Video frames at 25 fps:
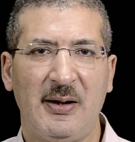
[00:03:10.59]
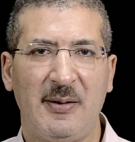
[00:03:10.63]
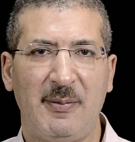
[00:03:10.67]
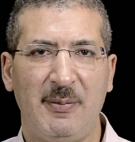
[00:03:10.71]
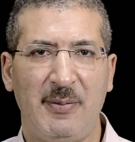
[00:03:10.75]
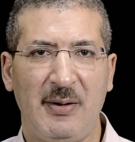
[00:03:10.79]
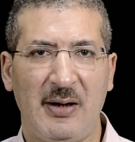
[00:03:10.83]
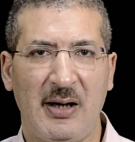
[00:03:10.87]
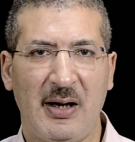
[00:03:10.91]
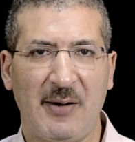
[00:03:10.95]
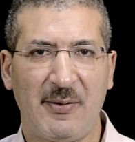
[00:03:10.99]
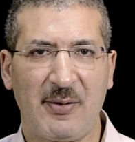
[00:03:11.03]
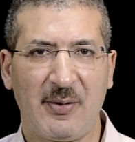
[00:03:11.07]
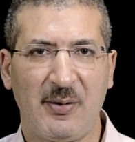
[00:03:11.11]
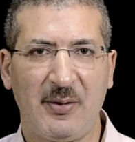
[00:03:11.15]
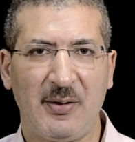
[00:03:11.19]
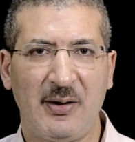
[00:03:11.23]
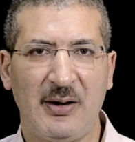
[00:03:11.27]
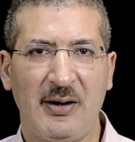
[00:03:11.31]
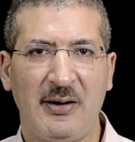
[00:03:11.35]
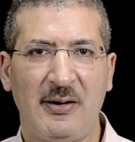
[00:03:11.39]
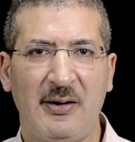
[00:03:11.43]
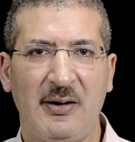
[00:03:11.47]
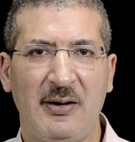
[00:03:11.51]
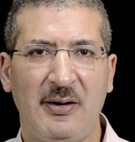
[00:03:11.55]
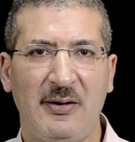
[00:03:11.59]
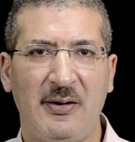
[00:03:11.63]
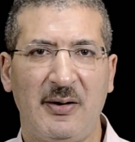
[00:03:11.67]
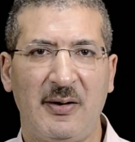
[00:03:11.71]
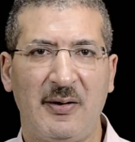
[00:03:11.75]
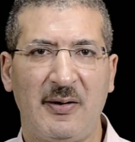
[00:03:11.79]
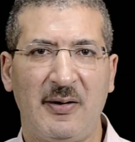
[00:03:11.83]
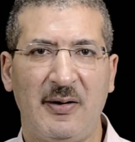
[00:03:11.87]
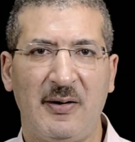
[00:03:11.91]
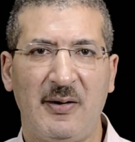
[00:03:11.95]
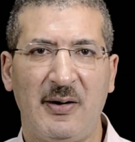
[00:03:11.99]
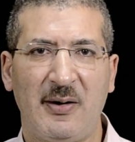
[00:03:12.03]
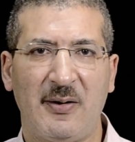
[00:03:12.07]
behavioral
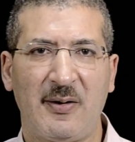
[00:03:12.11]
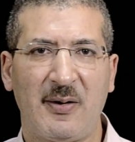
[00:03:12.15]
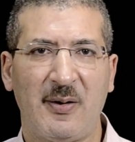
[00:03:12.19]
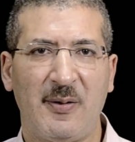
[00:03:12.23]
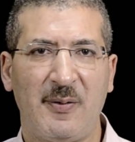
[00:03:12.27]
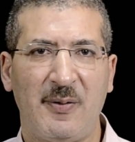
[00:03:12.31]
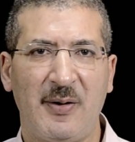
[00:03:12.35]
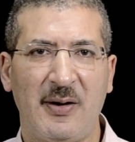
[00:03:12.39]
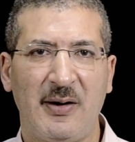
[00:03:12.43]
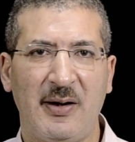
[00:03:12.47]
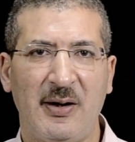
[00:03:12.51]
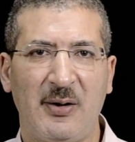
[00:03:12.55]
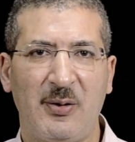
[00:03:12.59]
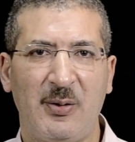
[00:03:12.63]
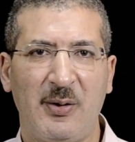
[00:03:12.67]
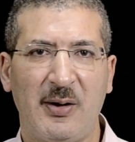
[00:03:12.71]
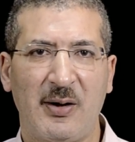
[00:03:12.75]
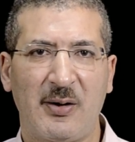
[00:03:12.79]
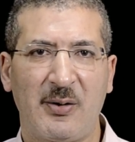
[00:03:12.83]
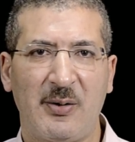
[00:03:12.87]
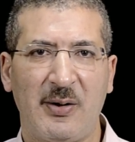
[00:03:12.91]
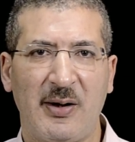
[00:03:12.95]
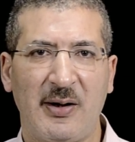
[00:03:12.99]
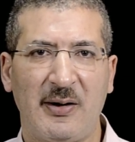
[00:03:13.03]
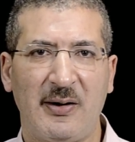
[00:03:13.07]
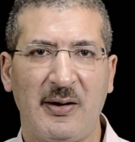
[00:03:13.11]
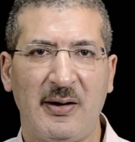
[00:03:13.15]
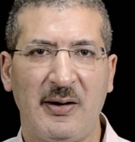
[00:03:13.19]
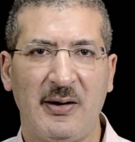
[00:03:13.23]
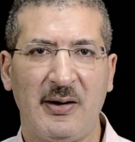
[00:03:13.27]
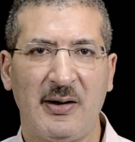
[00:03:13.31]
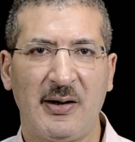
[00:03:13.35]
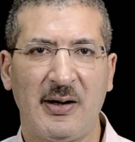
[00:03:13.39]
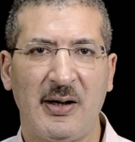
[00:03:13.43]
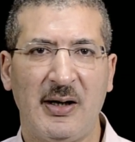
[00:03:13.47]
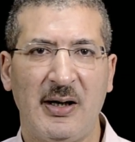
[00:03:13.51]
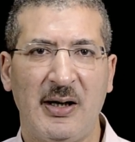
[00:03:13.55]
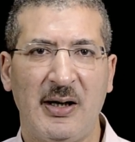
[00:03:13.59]
intelligence is not something that we are creating.